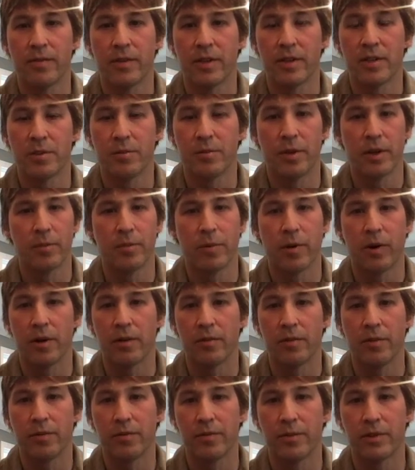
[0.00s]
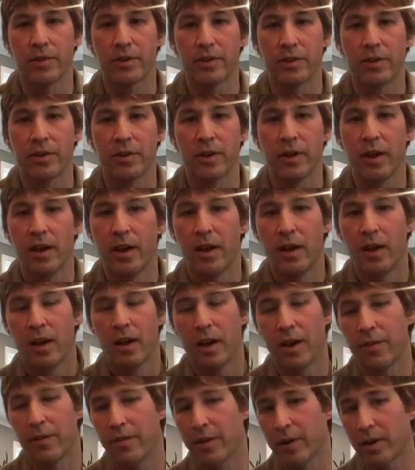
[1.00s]
That's a big part of it for sure.
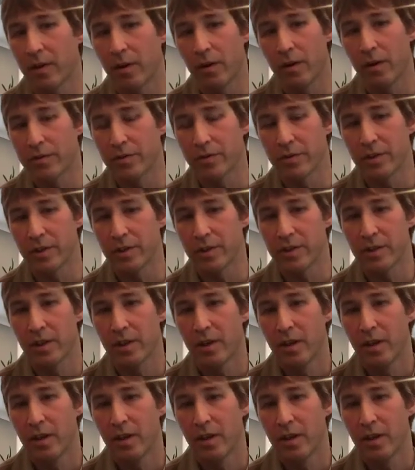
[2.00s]
I think also just